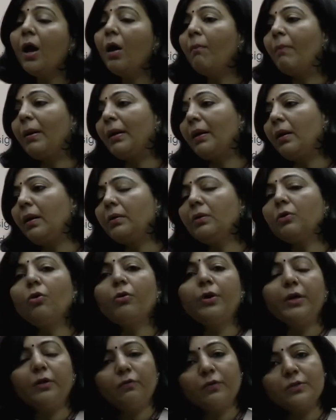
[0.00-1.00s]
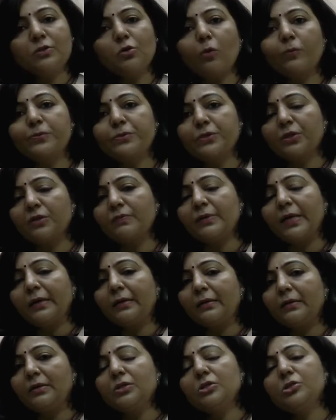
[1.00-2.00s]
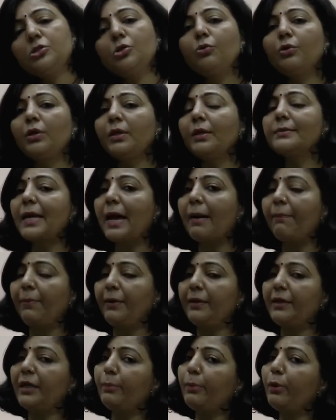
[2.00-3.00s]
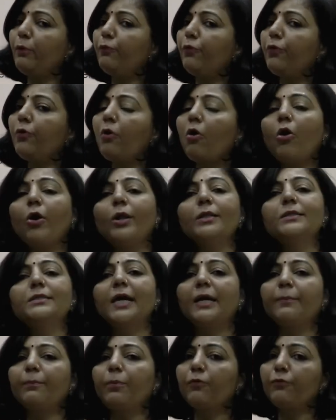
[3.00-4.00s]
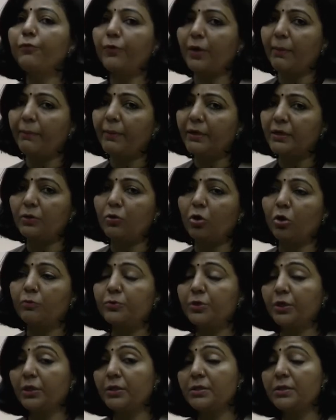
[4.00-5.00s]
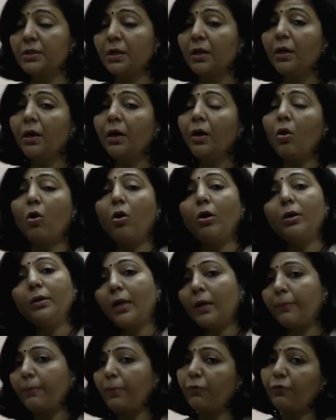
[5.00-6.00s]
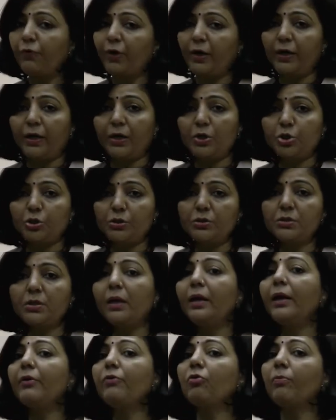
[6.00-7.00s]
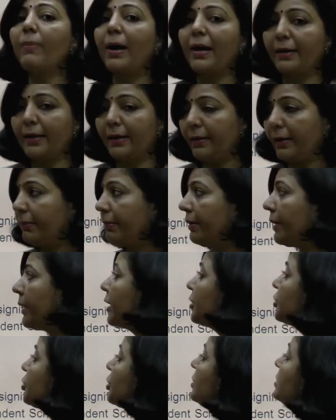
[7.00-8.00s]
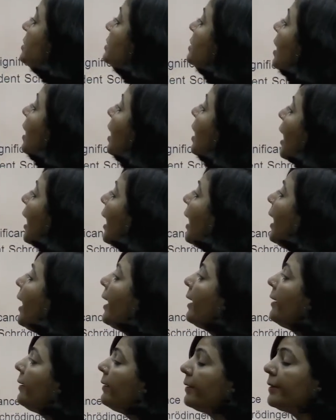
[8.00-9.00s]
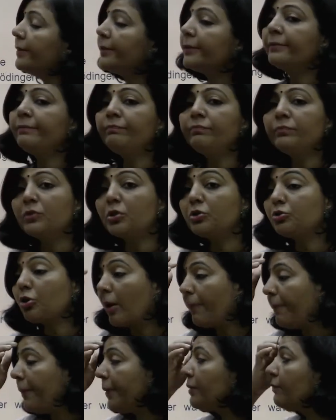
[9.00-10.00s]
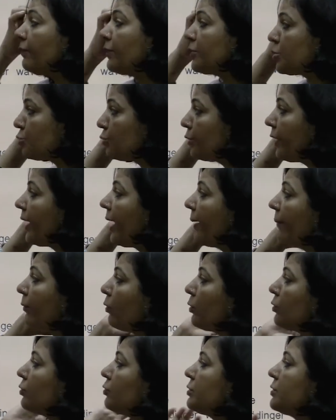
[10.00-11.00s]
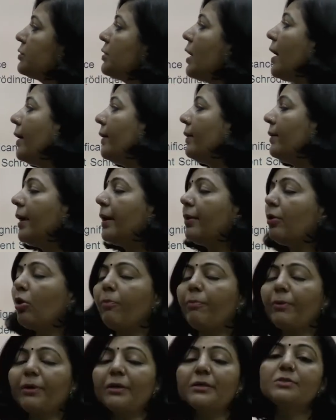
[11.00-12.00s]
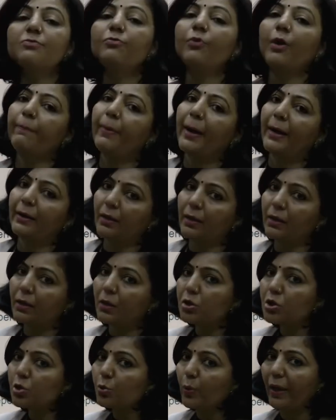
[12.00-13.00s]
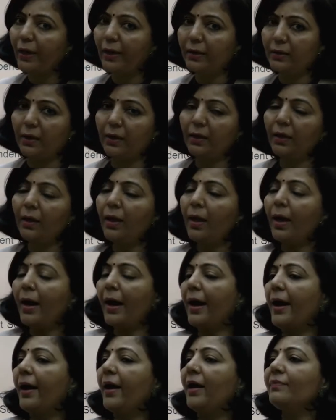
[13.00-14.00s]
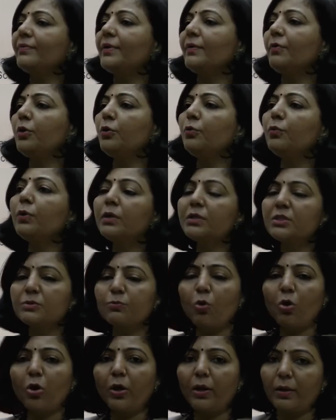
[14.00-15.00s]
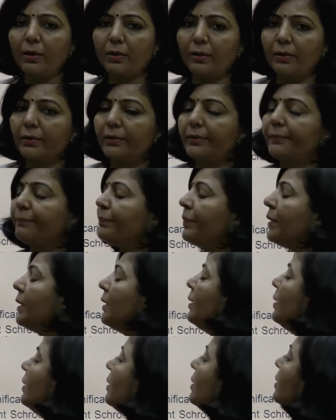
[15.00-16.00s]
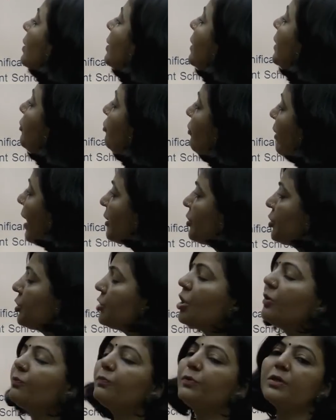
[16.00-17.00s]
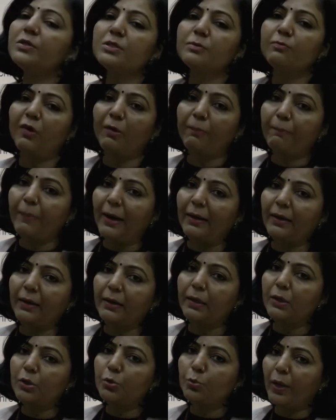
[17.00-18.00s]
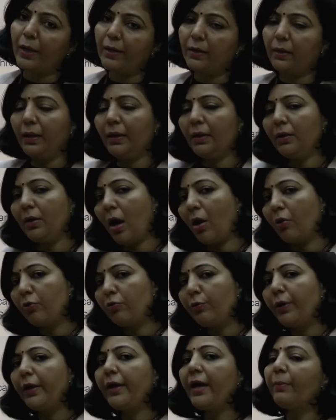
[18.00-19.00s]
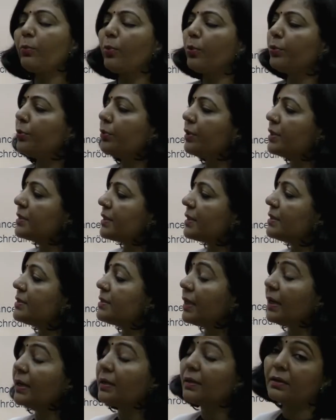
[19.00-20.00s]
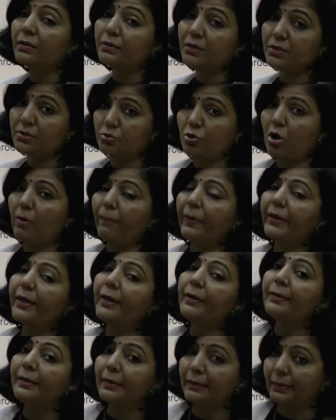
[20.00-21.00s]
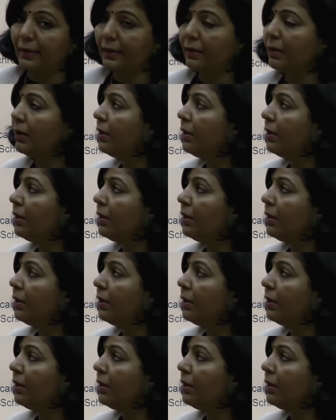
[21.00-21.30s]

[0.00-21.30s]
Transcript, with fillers: but later on it was observed that this theory is applicable for all type of emitting objects all type of radiations electromagnetic radiations and uh, the topic which today I am going to start that topic is wave particle duality. I have given you a small um, uh, introduction of this wave particle duality. Now today I am going to discuss uh, this topic in detail.